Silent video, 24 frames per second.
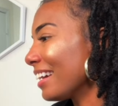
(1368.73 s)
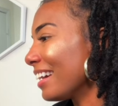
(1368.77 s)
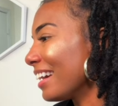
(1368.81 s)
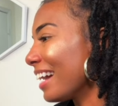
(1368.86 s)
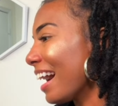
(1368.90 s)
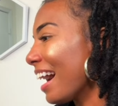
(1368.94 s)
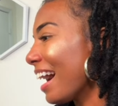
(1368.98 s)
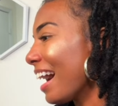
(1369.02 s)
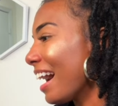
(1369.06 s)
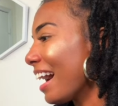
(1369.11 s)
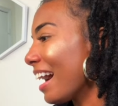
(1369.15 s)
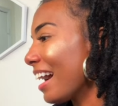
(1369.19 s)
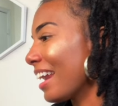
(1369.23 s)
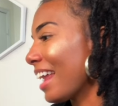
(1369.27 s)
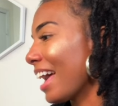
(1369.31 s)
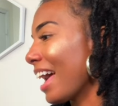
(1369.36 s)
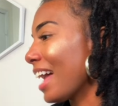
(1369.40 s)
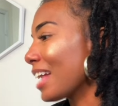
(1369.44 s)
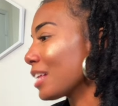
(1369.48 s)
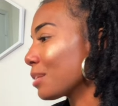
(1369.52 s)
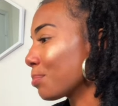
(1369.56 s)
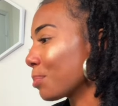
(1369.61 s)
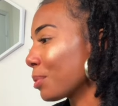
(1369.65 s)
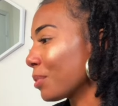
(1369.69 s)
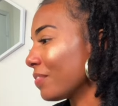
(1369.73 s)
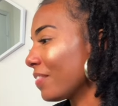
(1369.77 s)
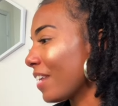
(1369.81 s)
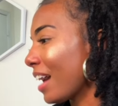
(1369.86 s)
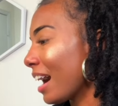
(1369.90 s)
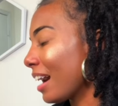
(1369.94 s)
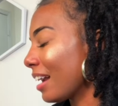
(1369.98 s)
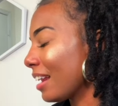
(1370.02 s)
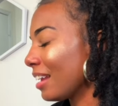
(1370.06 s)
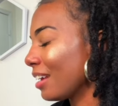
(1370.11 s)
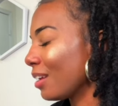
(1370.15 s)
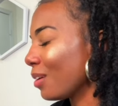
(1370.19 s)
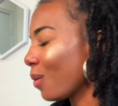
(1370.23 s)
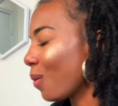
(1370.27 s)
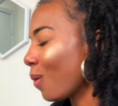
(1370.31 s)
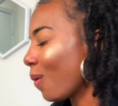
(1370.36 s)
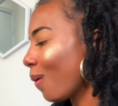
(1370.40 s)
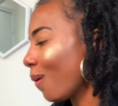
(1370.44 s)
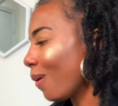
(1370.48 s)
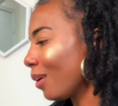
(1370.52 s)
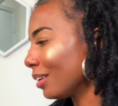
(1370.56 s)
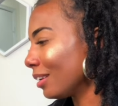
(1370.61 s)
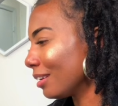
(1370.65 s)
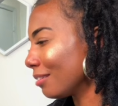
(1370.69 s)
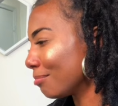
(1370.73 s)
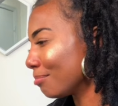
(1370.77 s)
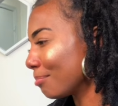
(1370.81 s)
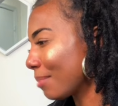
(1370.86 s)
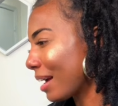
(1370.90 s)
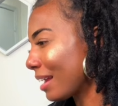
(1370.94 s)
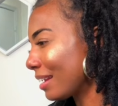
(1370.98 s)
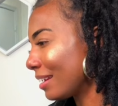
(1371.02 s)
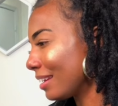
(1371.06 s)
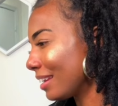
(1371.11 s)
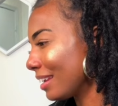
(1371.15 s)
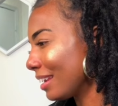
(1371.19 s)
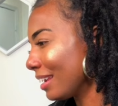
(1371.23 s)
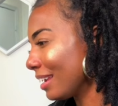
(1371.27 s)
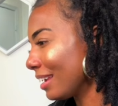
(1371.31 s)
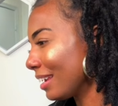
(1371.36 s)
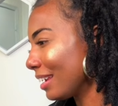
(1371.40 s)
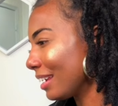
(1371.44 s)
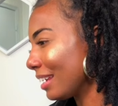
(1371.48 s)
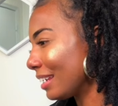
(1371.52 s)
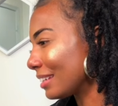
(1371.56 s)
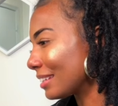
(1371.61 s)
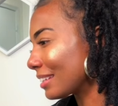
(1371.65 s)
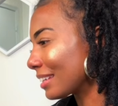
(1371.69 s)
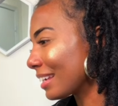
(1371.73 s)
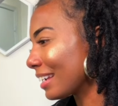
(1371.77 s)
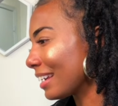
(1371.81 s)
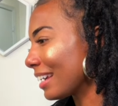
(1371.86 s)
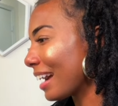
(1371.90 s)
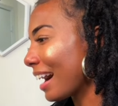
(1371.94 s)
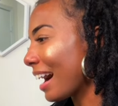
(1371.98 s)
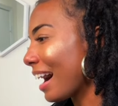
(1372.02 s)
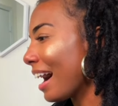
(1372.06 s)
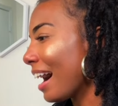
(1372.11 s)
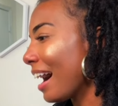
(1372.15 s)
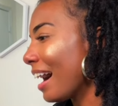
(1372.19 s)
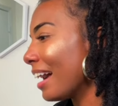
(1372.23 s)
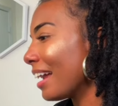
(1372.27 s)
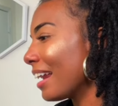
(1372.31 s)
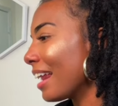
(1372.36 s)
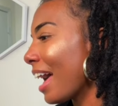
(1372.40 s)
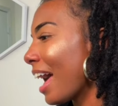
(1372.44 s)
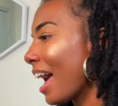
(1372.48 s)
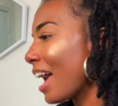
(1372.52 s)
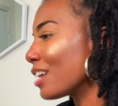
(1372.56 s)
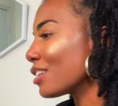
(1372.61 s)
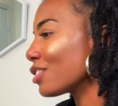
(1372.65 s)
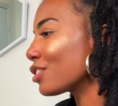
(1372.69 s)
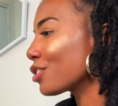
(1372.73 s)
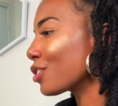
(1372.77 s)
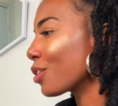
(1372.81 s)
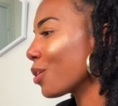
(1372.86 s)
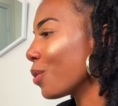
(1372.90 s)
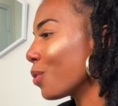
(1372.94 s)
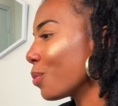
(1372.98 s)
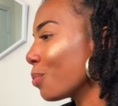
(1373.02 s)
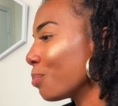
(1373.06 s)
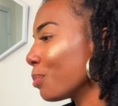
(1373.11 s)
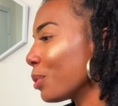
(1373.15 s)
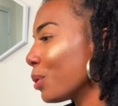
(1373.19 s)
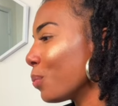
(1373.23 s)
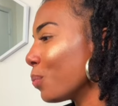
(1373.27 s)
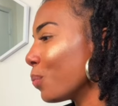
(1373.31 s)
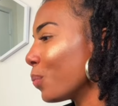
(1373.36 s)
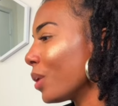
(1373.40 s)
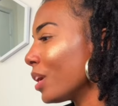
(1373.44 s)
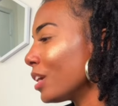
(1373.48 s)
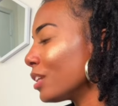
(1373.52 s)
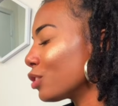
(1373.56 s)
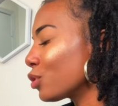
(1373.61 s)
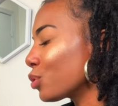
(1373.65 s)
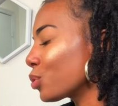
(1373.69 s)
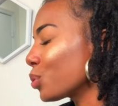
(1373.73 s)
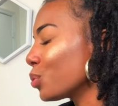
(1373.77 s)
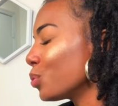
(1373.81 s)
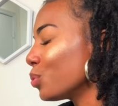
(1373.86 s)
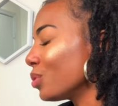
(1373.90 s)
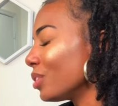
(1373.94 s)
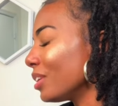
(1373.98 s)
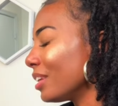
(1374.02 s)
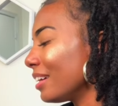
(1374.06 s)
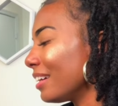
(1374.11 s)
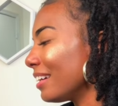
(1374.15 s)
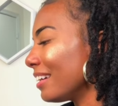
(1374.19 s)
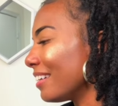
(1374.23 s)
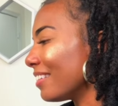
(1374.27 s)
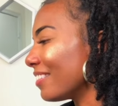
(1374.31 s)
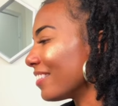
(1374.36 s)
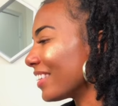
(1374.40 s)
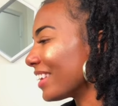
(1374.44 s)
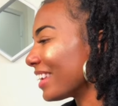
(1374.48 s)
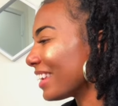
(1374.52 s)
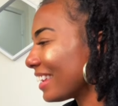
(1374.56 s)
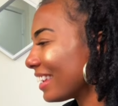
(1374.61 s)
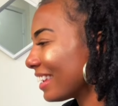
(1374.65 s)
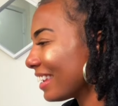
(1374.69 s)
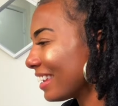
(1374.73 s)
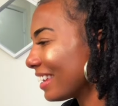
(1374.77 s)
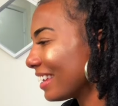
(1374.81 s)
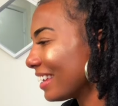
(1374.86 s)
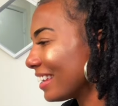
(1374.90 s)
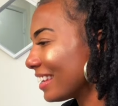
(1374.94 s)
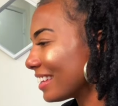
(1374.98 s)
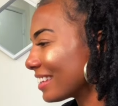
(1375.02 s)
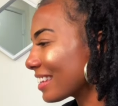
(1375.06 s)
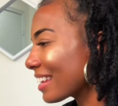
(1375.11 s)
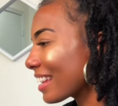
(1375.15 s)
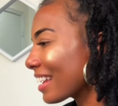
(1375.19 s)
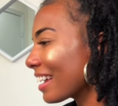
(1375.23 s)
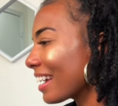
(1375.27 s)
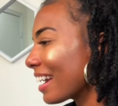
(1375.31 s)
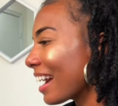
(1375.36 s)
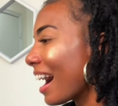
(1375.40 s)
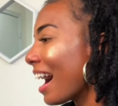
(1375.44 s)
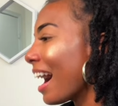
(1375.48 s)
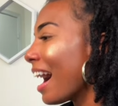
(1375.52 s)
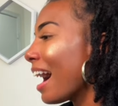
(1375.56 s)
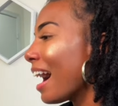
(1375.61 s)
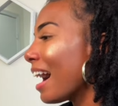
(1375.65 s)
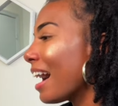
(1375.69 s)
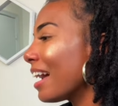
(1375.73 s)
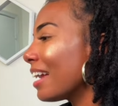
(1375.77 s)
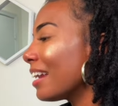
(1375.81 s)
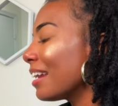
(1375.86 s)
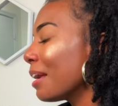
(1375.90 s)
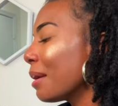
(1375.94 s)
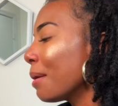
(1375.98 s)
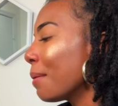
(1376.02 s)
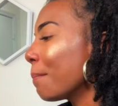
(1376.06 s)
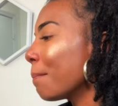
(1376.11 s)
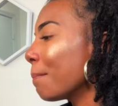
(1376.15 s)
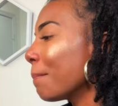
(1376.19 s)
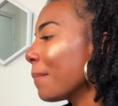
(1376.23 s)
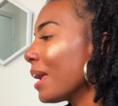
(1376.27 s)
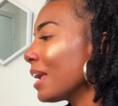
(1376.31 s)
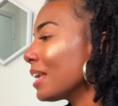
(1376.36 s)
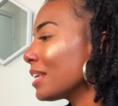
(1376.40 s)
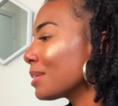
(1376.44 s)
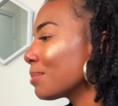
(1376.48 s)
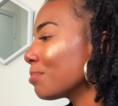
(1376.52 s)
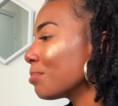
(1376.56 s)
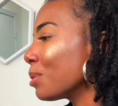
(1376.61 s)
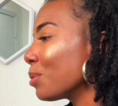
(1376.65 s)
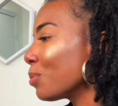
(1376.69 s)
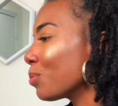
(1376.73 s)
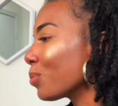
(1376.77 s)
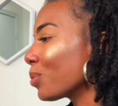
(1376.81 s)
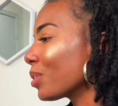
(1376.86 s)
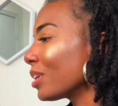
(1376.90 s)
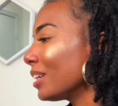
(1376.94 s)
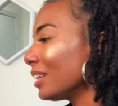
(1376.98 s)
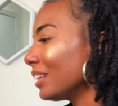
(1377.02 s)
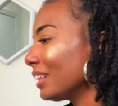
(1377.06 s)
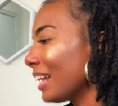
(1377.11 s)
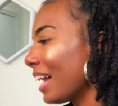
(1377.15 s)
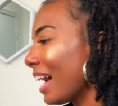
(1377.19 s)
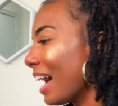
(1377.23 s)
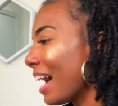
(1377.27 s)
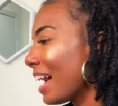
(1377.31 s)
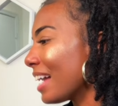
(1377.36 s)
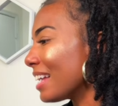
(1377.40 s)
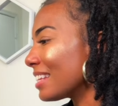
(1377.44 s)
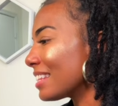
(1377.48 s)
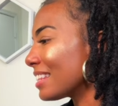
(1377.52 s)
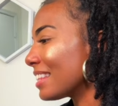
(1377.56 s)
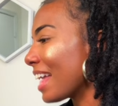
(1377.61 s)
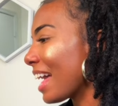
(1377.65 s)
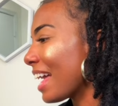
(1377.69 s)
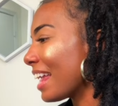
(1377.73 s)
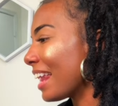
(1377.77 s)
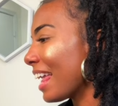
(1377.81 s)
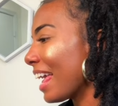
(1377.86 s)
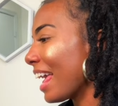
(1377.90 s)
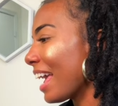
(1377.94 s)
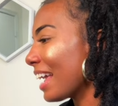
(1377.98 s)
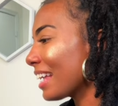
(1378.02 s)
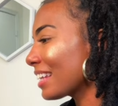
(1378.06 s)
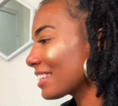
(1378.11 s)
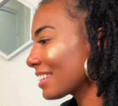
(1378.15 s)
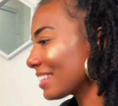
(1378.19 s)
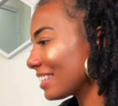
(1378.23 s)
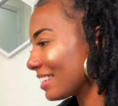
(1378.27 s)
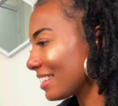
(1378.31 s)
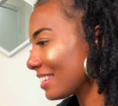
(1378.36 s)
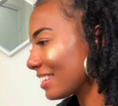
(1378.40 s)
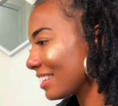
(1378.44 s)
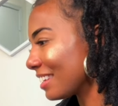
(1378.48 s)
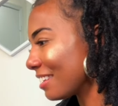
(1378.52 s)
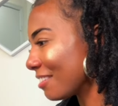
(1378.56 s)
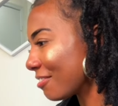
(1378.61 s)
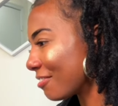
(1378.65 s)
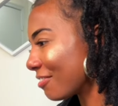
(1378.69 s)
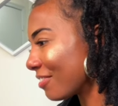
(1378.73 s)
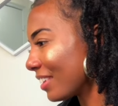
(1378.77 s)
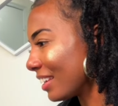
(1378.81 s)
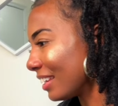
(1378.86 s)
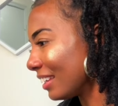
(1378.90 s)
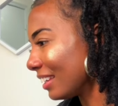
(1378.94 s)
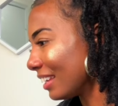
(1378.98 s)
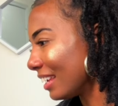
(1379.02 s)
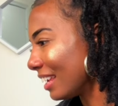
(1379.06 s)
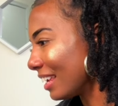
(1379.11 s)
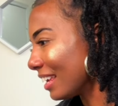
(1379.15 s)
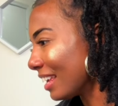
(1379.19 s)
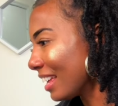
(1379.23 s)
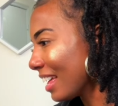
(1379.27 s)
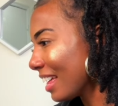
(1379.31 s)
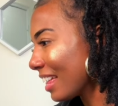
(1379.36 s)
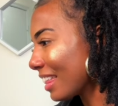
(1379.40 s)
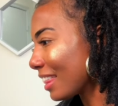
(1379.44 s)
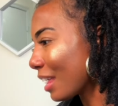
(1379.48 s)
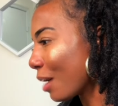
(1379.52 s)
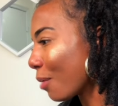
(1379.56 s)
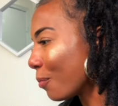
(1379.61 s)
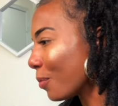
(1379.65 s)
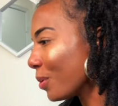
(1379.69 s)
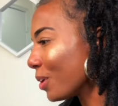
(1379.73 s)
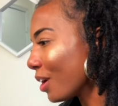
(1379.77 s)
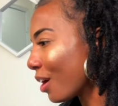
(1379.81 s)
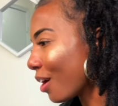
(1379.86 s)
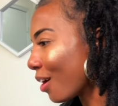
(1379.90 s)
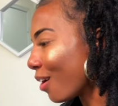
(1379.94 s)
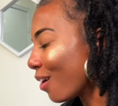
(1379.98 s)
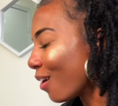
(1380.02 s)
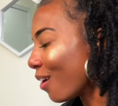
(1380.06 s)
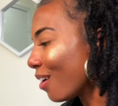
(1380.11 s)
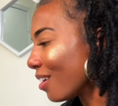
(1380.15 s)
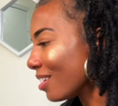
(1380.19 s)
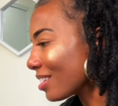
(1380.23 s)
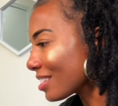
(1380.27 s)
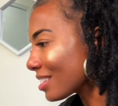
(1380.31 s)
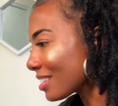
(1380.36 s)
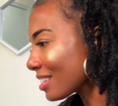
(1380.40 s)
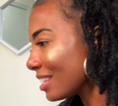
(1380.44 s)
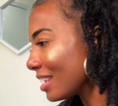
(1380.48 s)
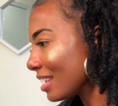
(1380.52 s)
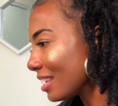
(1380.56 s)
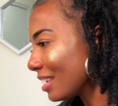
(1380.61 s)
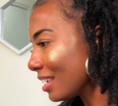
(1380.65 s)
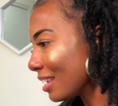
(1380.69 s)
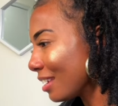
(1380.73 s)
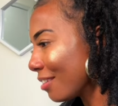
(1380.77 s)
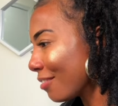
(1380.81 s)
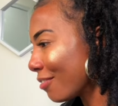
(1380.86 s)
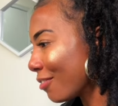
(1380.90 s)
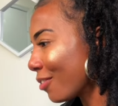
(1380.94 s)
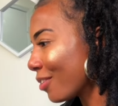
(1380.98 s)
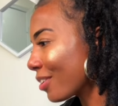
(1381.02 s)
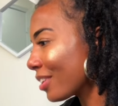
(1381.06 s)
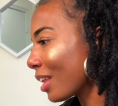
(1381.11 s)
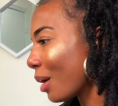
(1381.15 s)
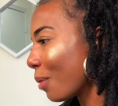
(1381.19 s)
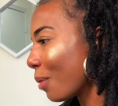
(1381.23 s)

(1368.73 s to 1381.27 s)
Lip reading: God has provided all of my needs. God has showed me what true love is. God makes me realize that ecstasy feeling that we are all seeking for,